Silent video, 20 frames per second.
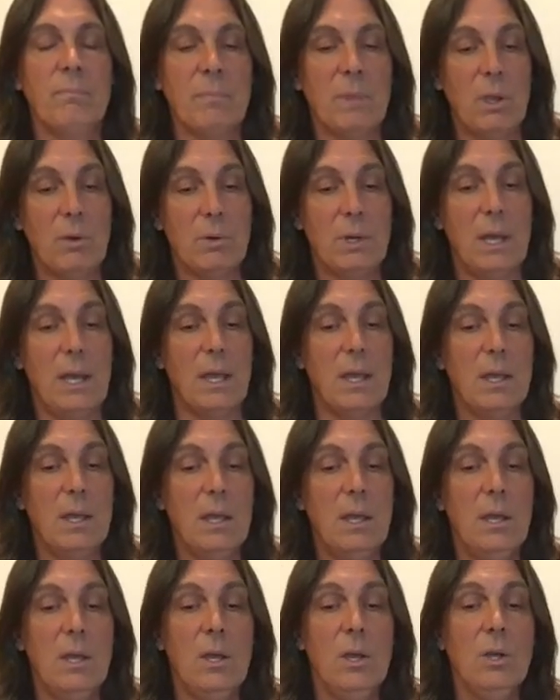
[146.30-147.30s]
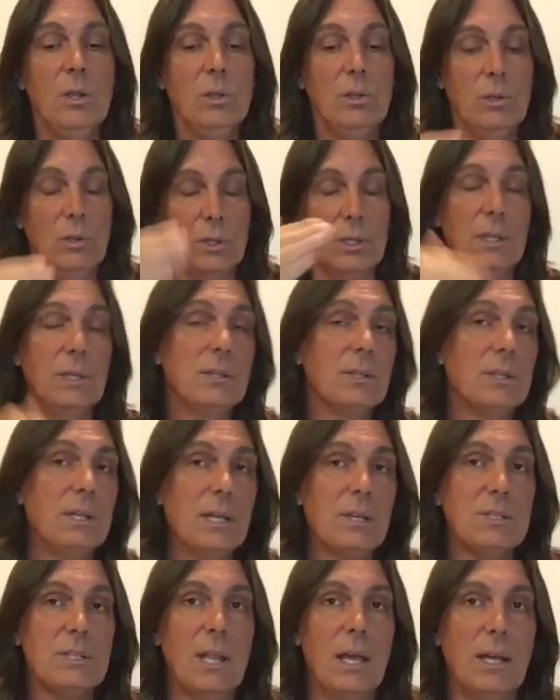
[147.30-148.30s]
Okay. Looking at the
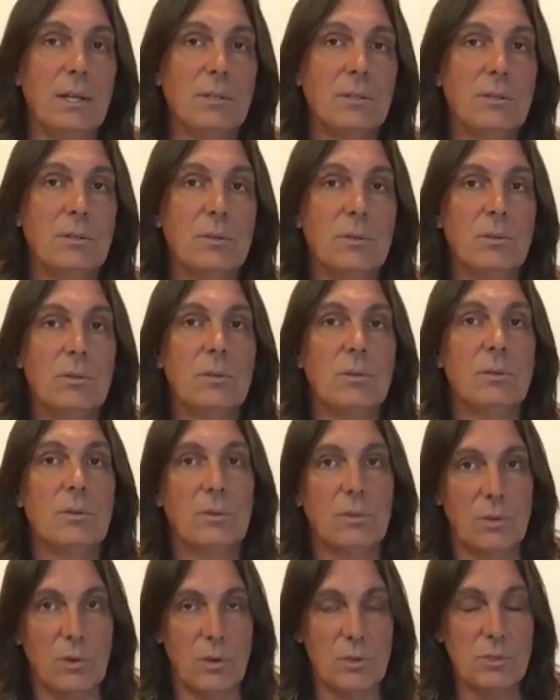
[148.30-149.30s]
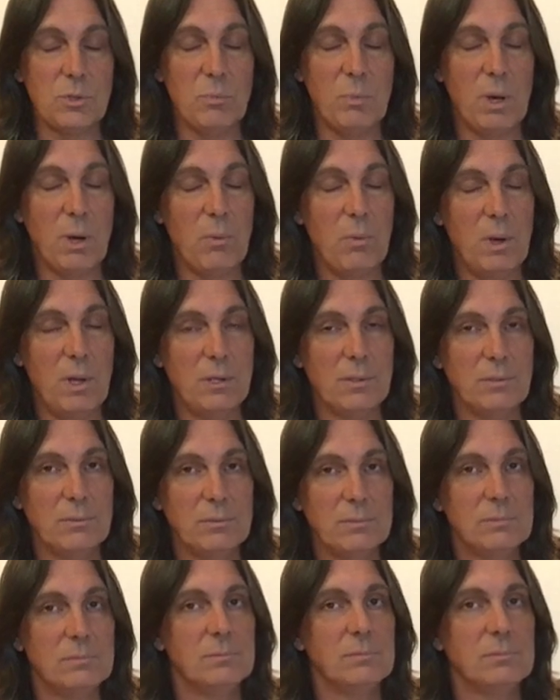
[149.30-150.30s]
next line, also bar 1,
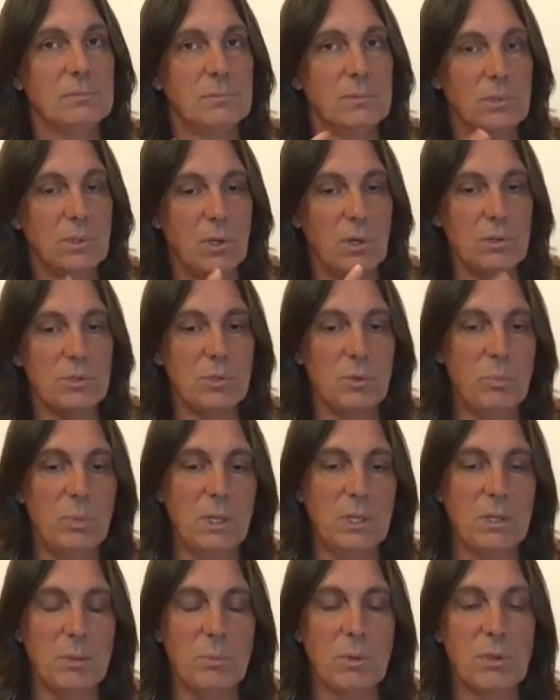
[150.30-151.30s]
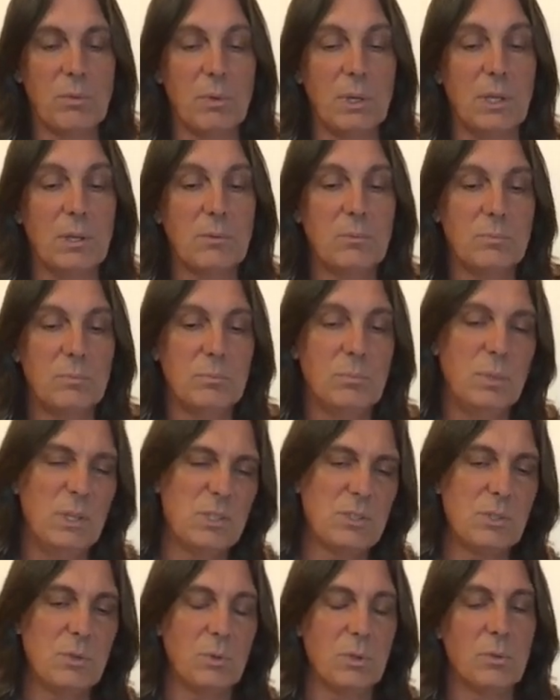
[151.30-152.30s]
also beat number 3, beats
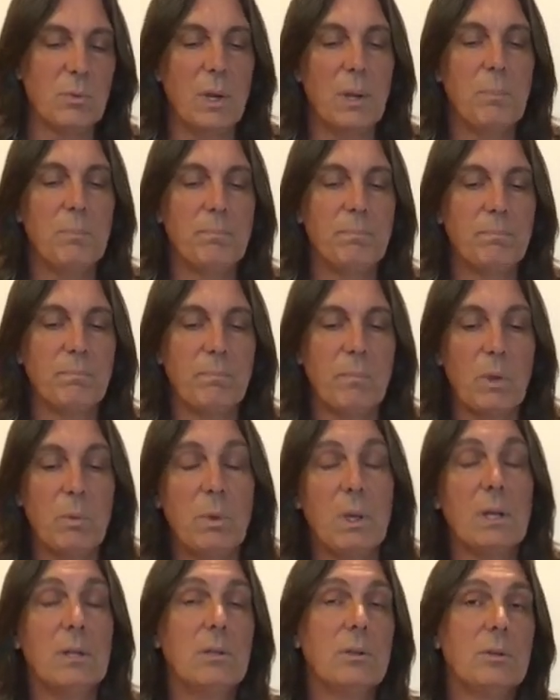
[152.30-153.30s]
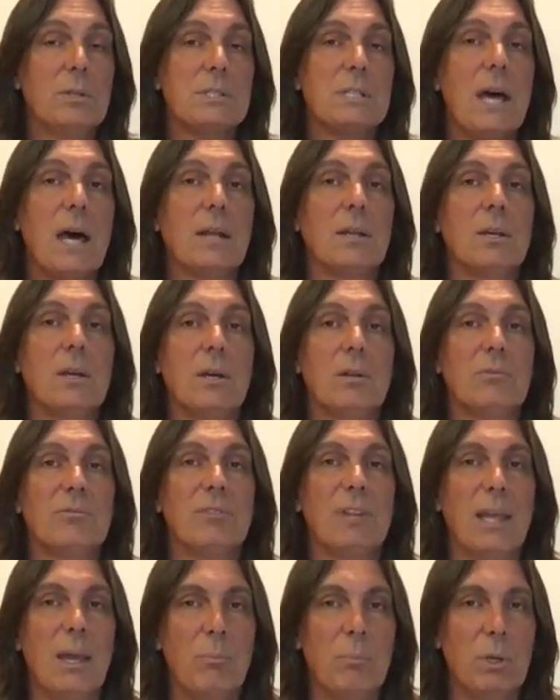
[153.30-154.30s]
2 and 3. We got a little dot cut
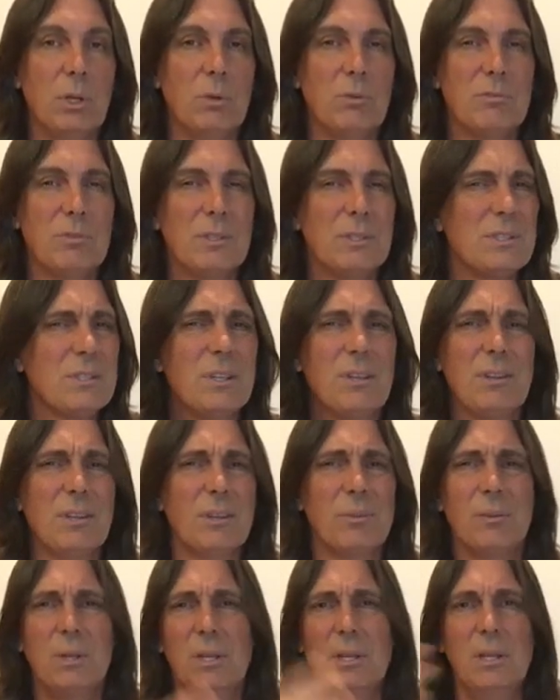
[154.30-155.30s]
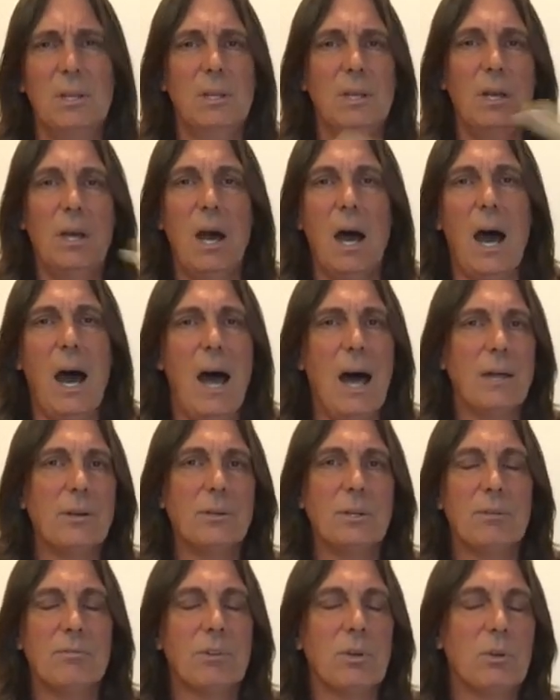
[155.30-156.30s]
flam maneuver. It's nothing odd or
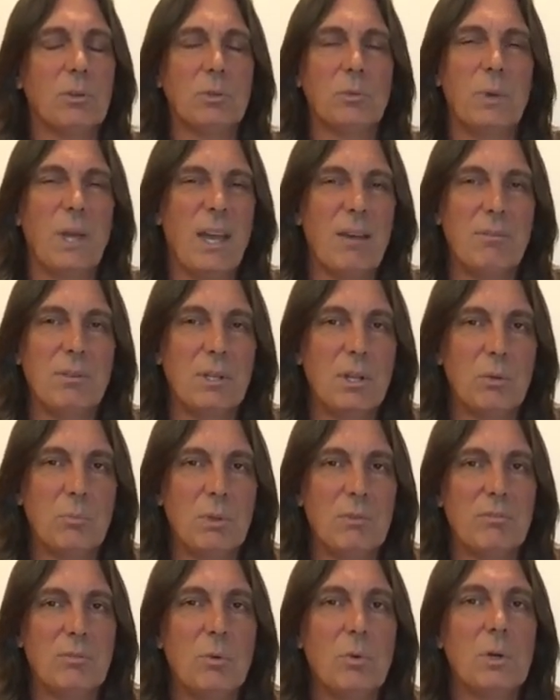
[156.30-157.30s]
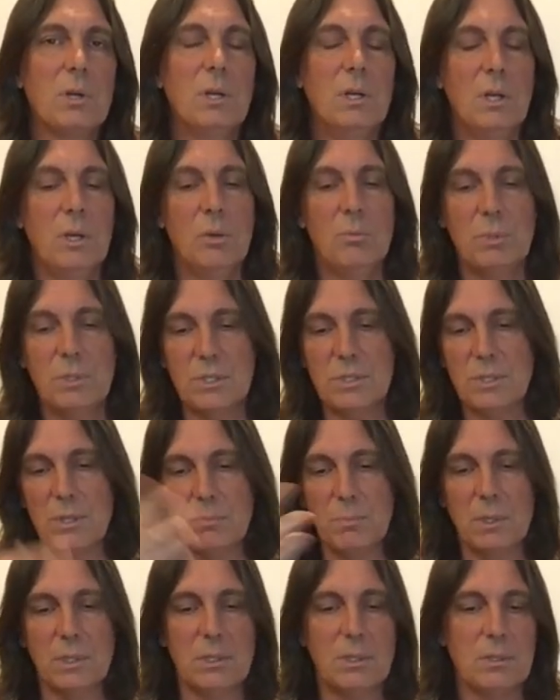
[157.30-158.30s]
difficult or we haven't done before, but just
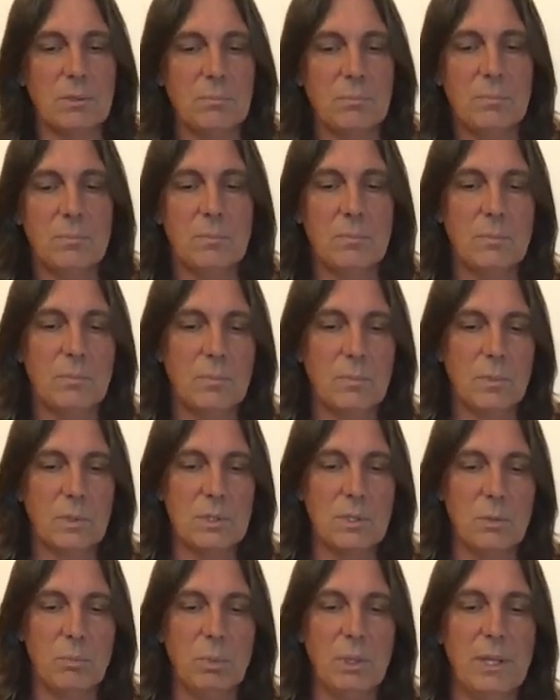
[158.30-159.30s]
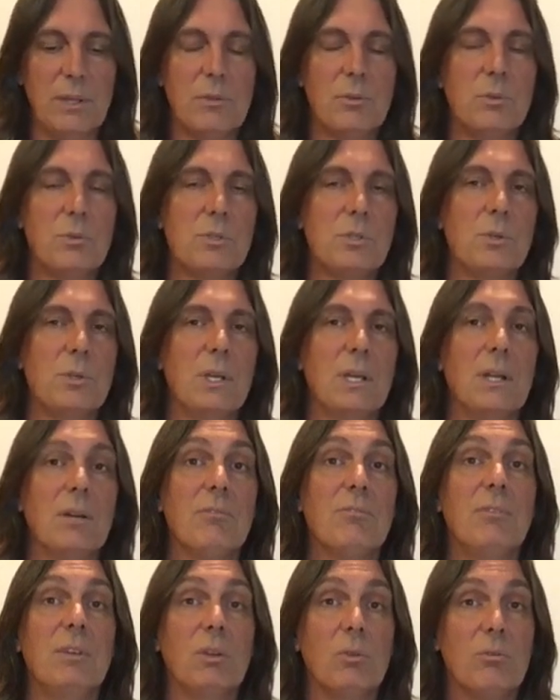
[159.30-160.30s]
something to play through so you get a
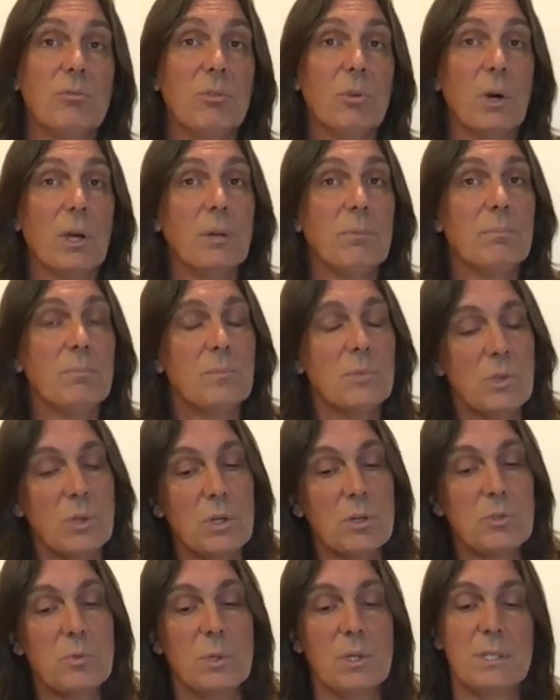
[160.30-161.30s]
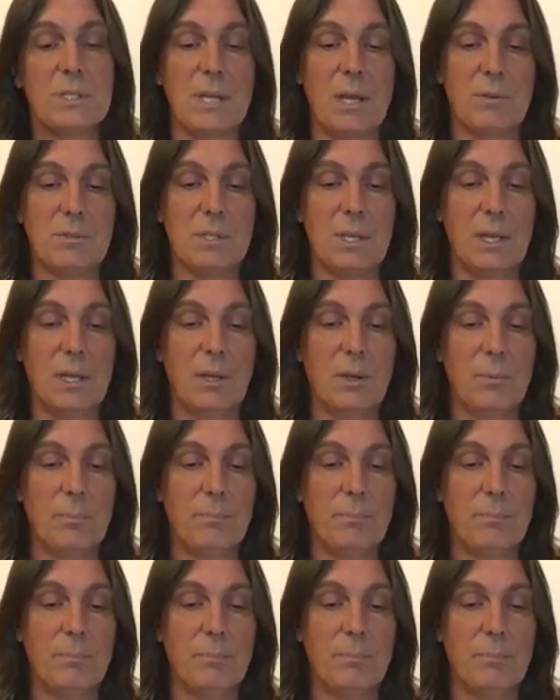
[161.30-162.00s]
feel for it. So here's what it sounds like.